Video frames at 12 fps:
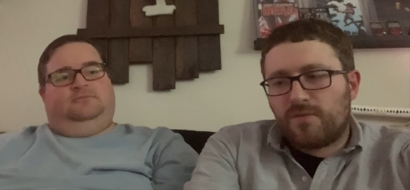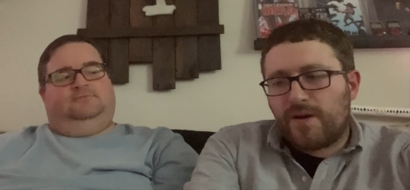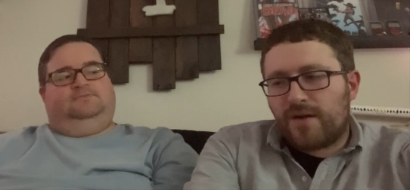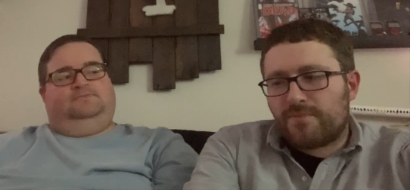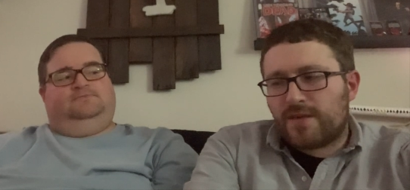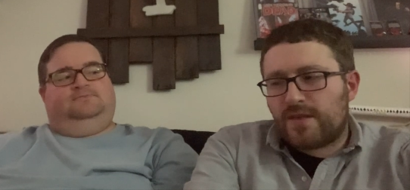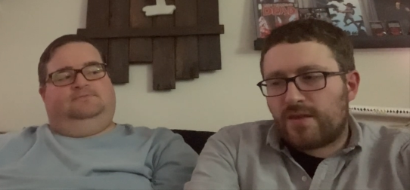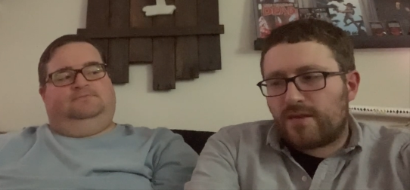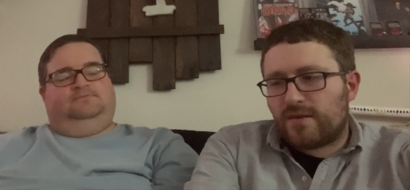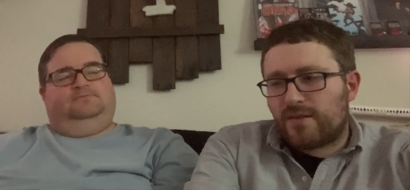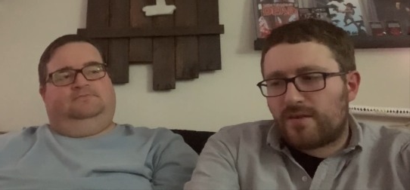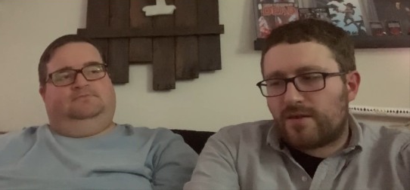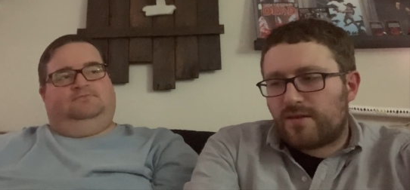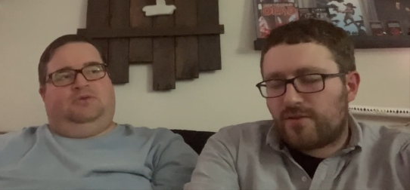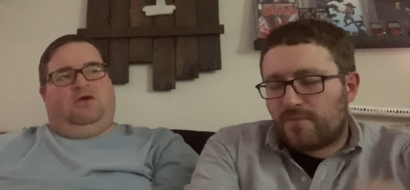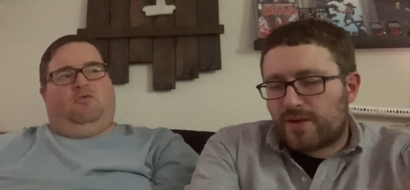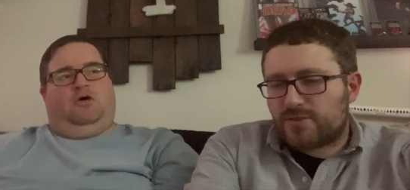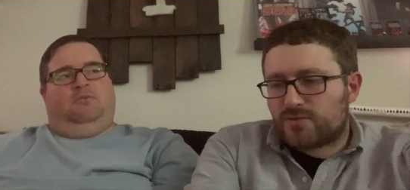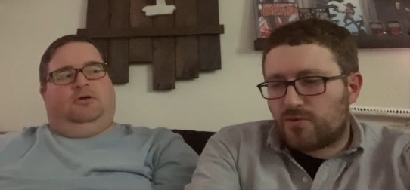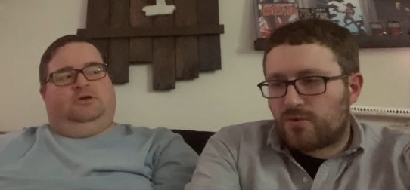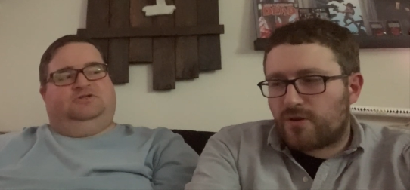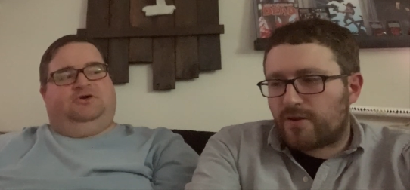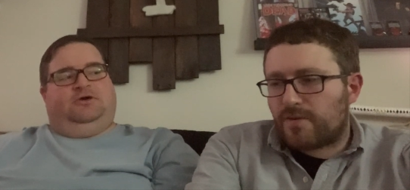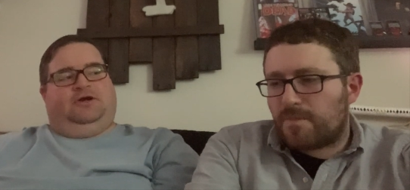Speaker 1: about me? Uh, Probably Walmart, store,
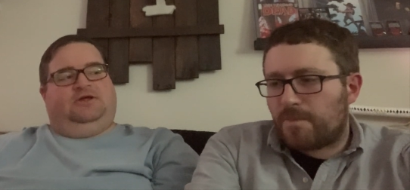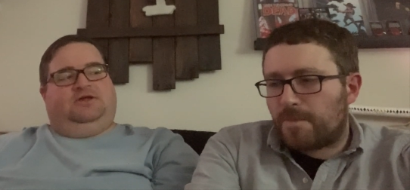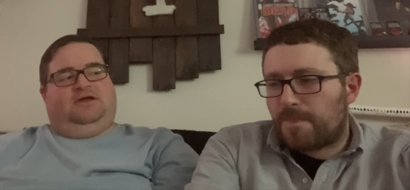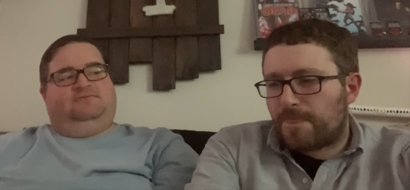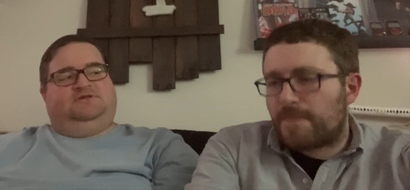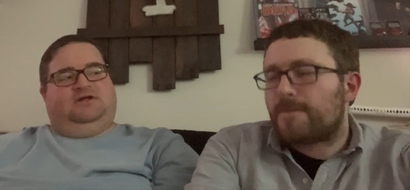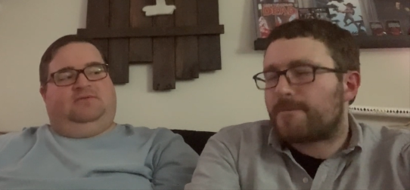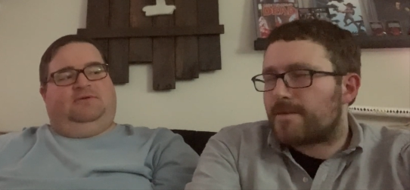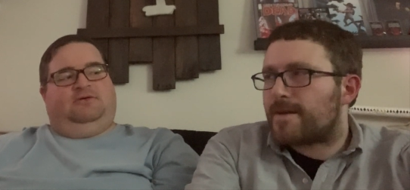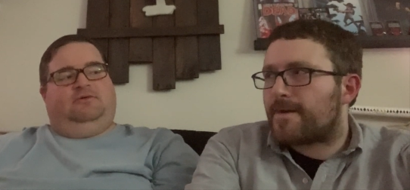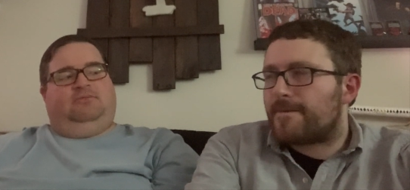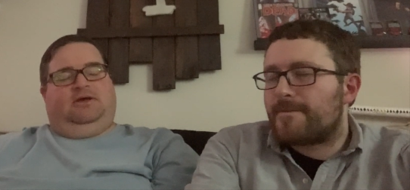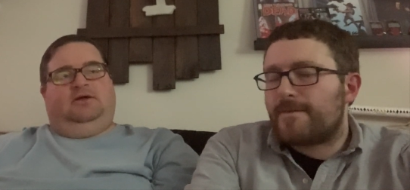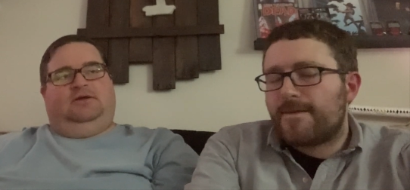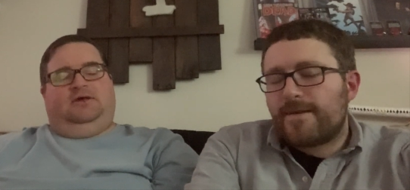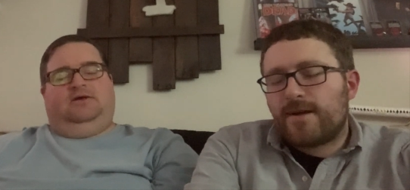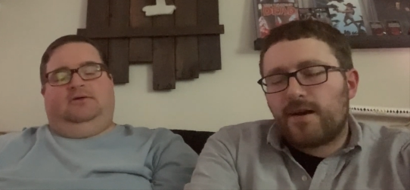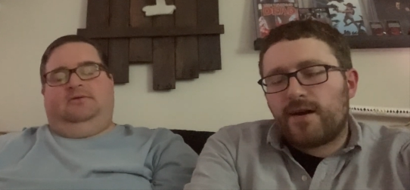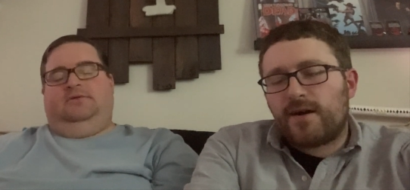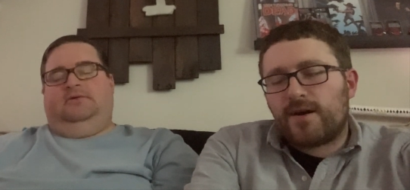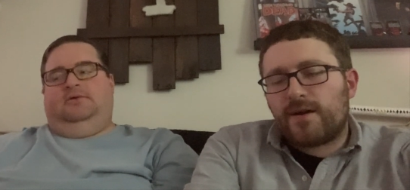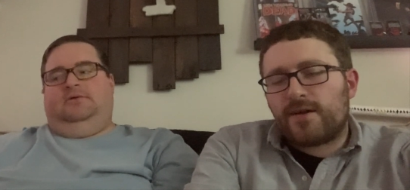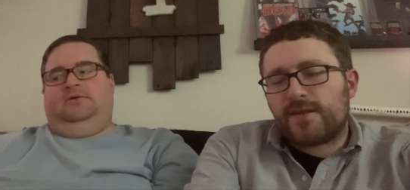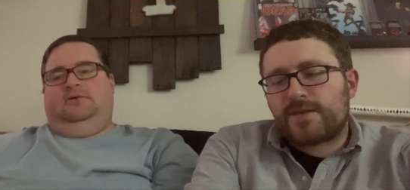Target, and GameStop, yeah. I would bet, yeah.
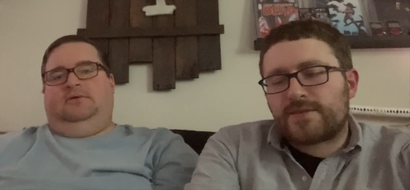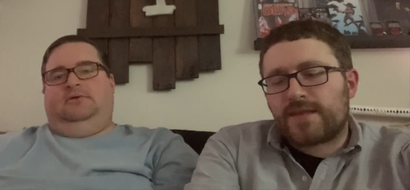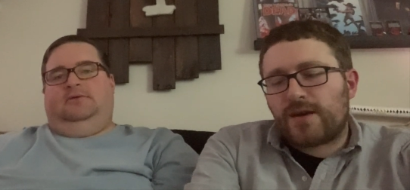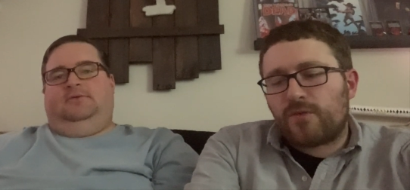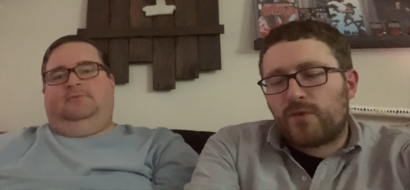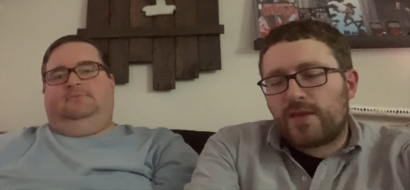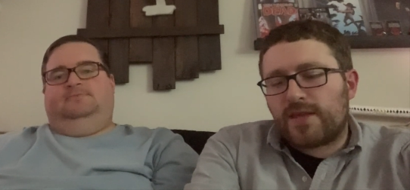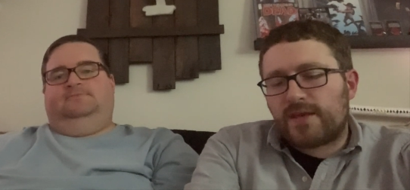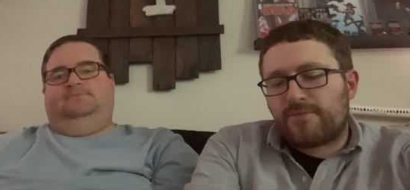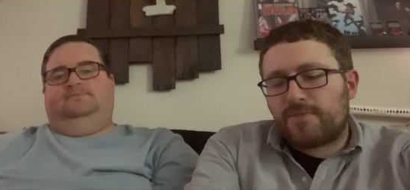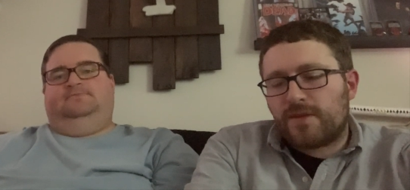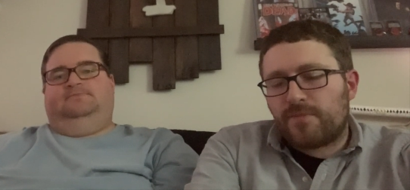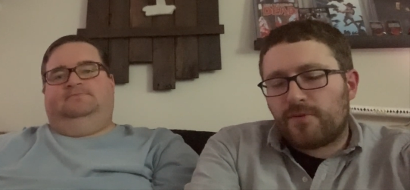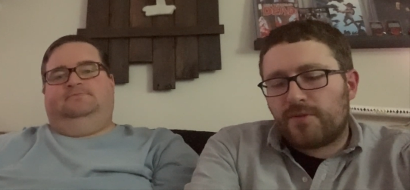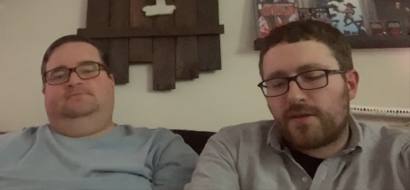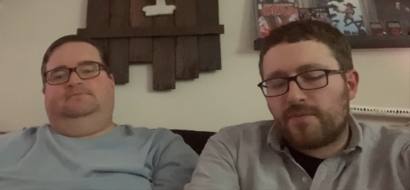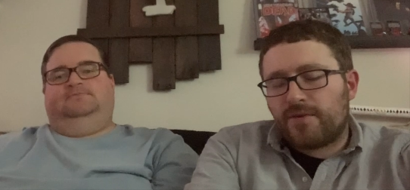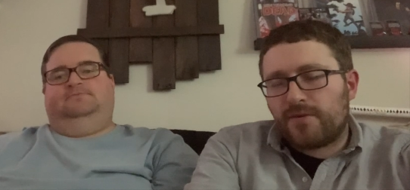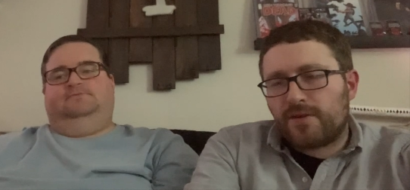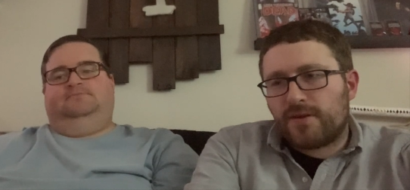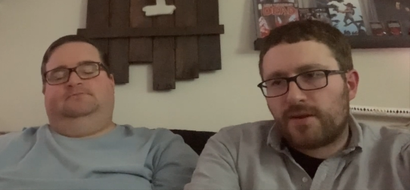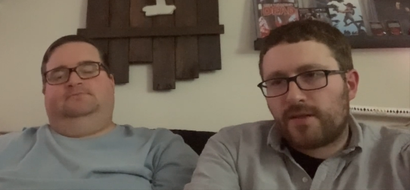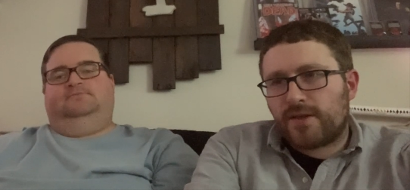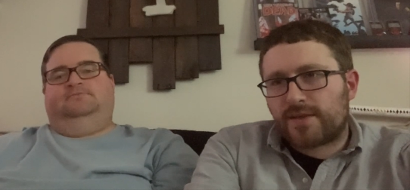Uh, is that we give people the ability to
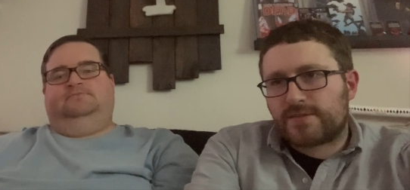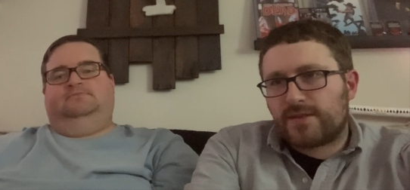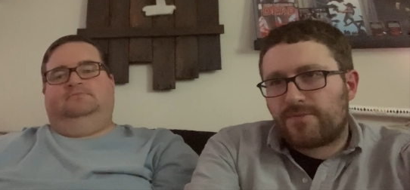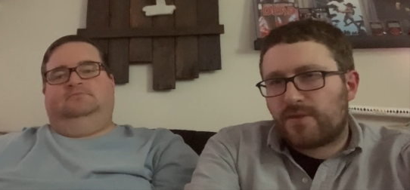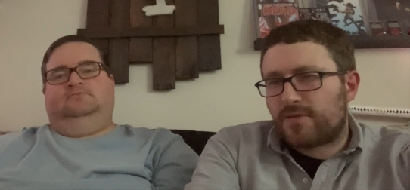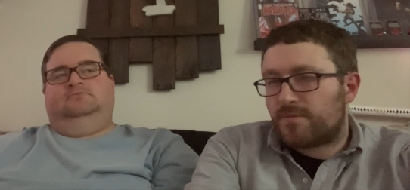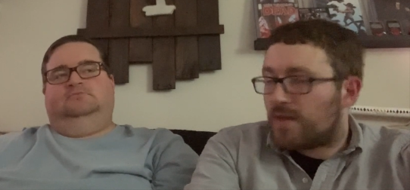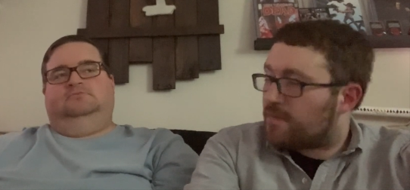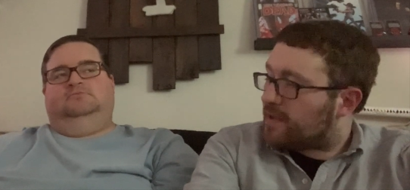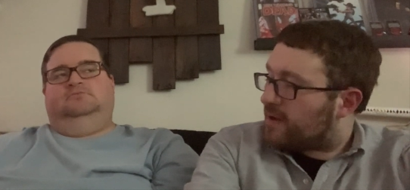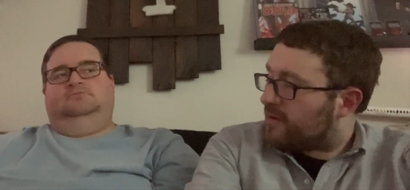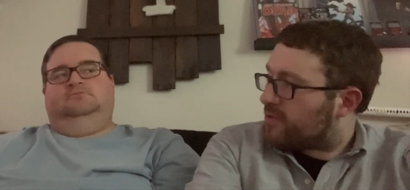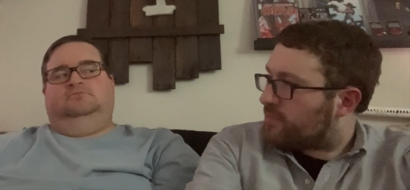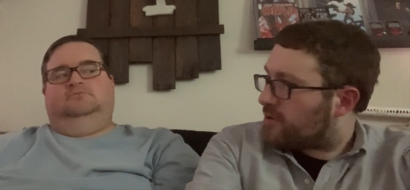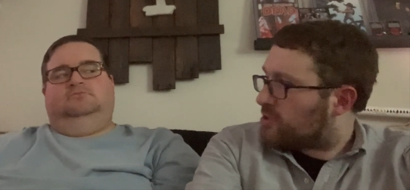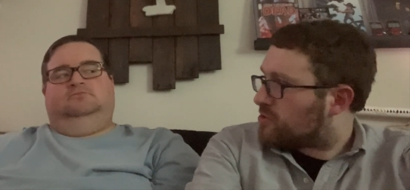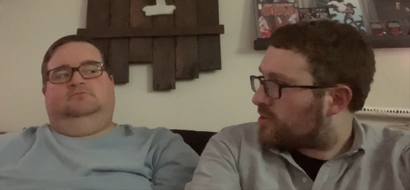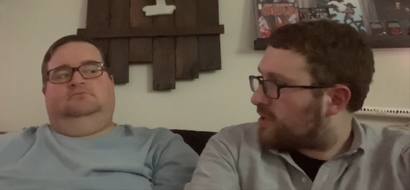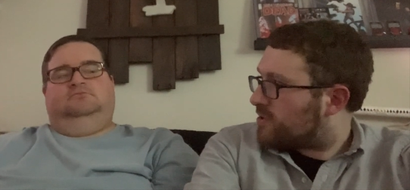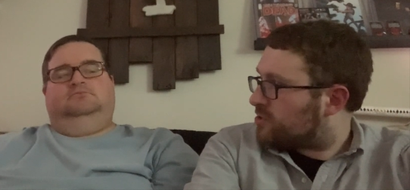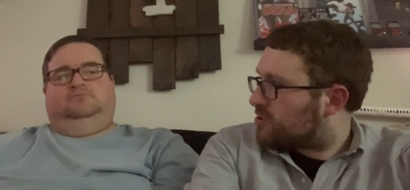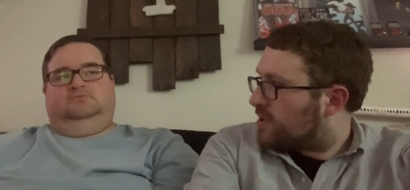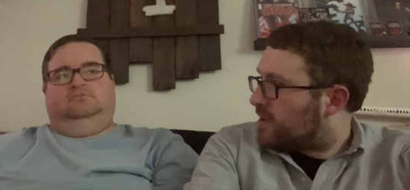collect stuff that's maybe out of their price range.